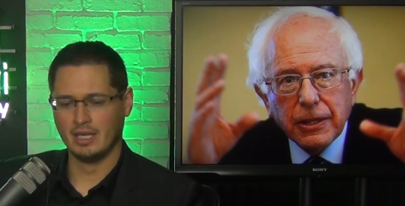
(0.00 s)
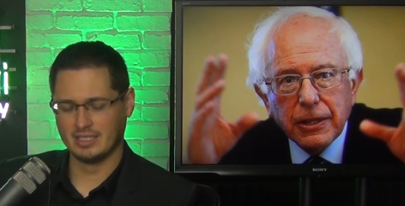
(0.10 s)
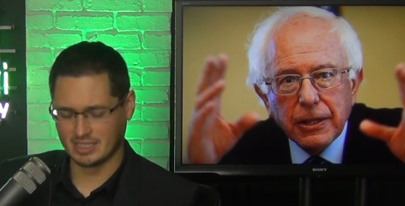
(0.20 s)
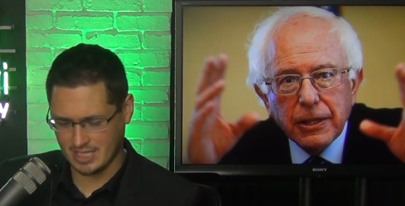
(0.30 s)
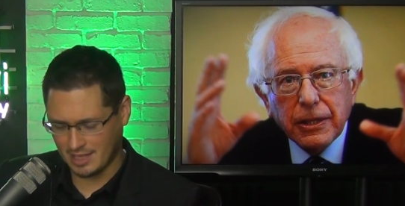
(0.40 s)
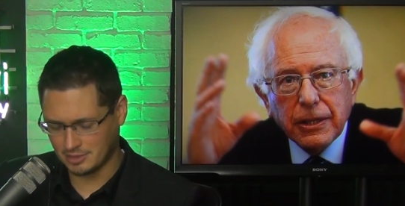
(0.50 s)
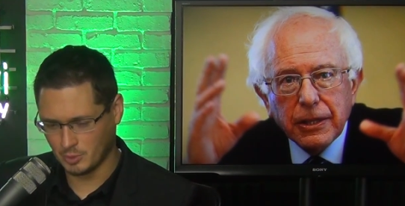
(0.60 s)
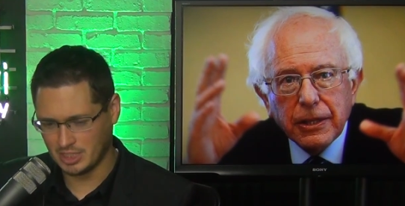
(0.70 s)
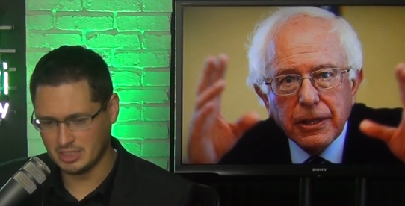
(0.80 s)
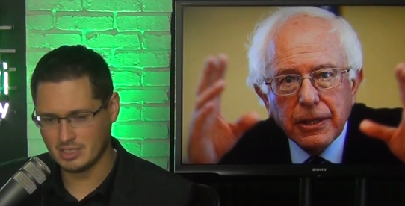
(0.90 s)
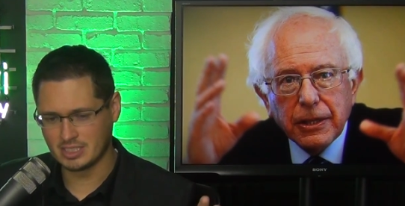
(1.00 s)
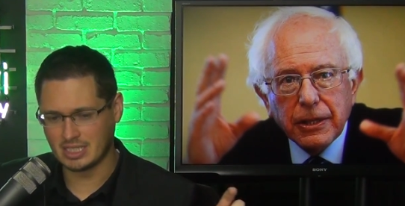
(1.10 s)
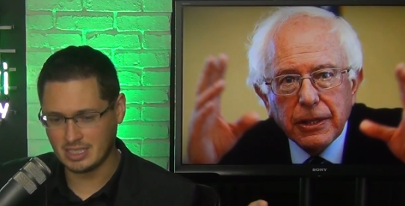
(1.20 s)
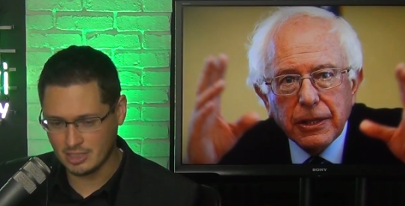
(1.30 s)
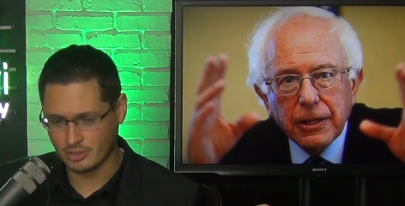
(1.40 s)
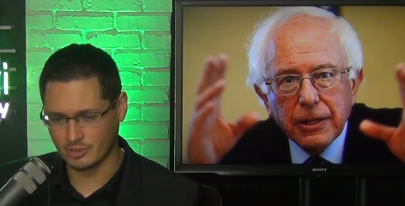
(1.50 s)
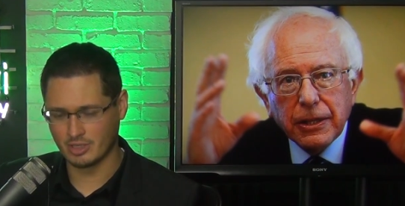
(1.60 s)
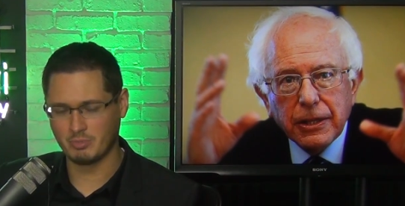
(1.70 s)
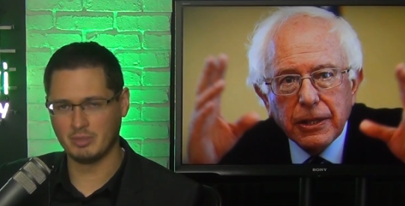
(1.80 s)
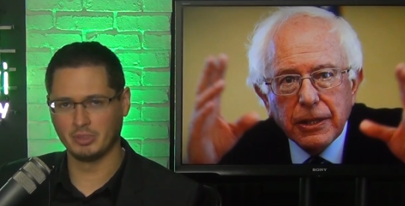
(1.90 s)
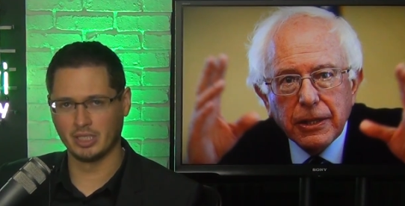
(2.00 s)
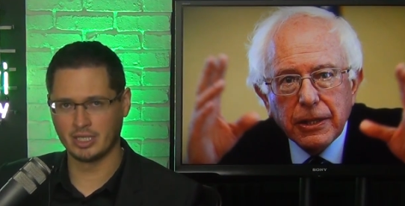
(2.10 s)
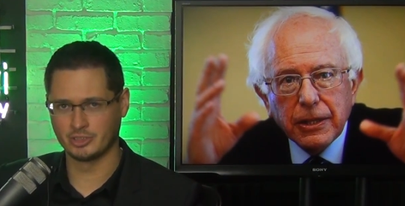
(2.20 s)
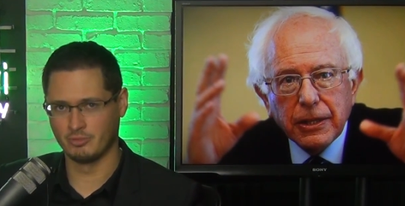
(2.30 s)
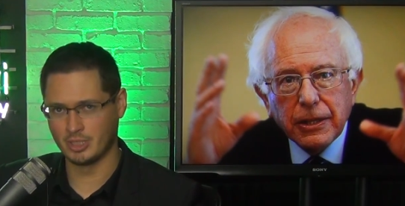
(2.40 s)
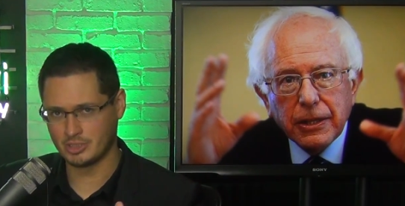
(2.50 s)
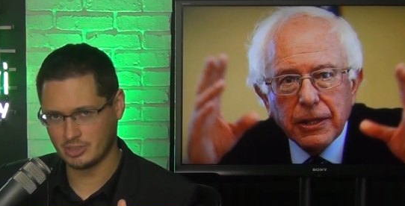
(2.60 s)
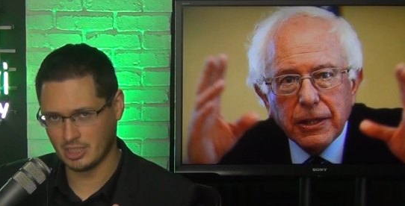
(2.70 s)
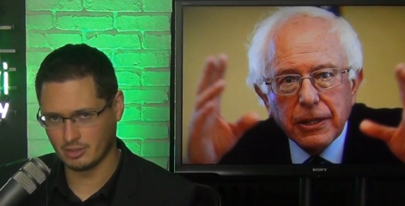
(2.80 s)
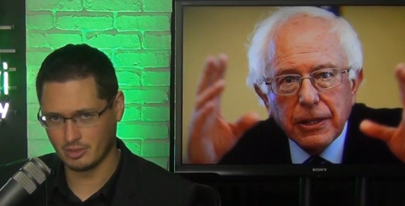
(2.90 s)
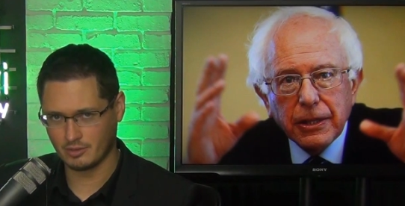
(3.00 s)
Speaker 1: is exactly what he does here that people like so much. Take a